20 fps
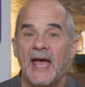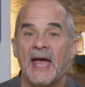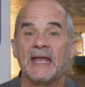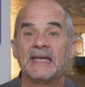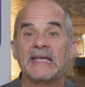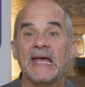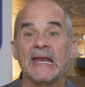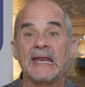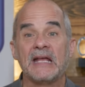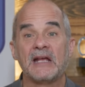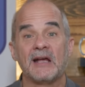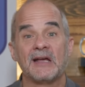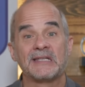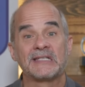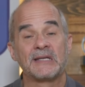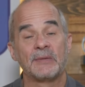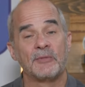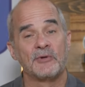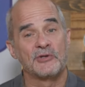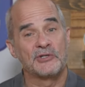And getting
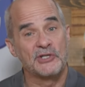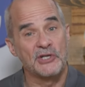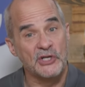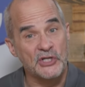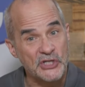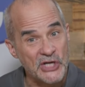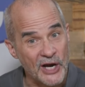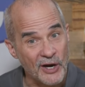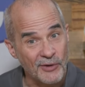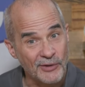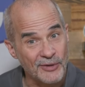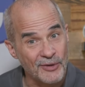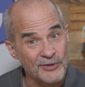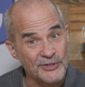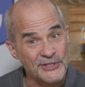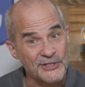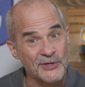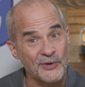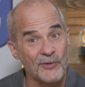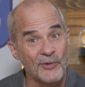customers to share
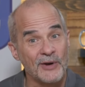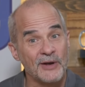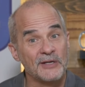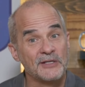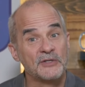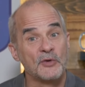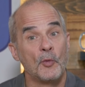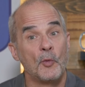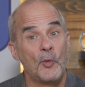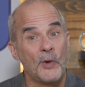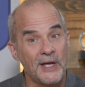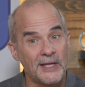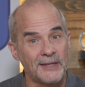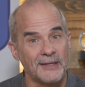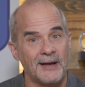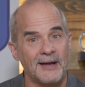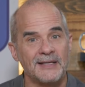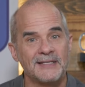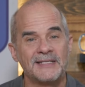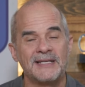those stories
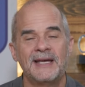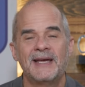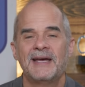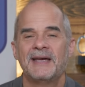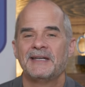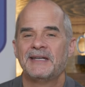with us